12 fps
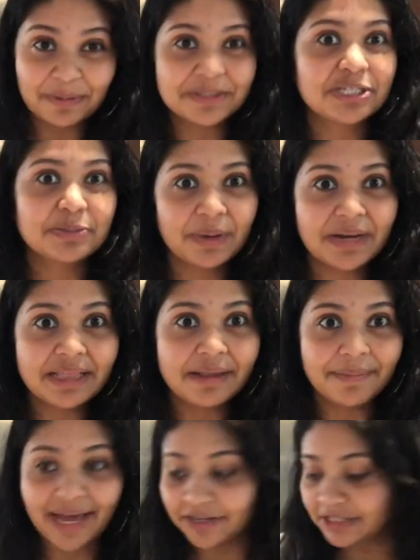which is putting the
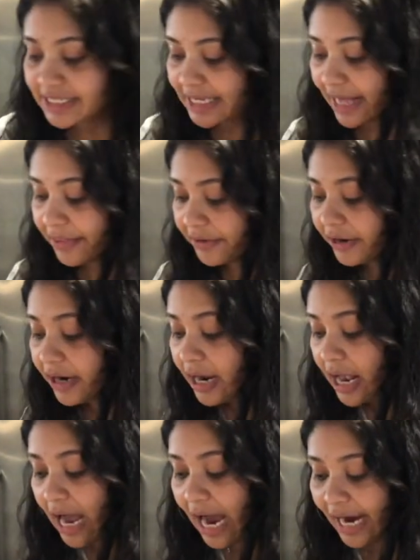batter together,
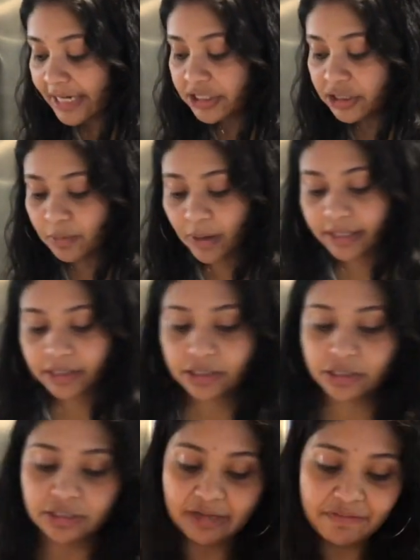I just wanted
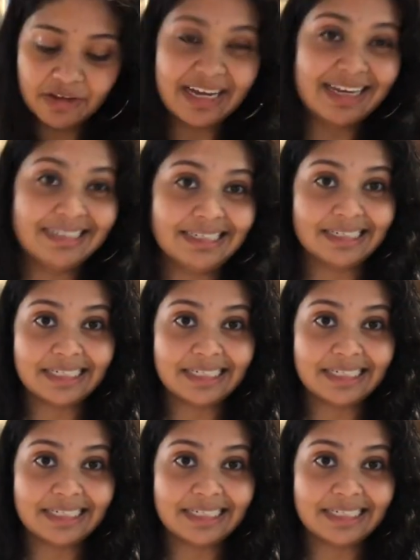to give you guys a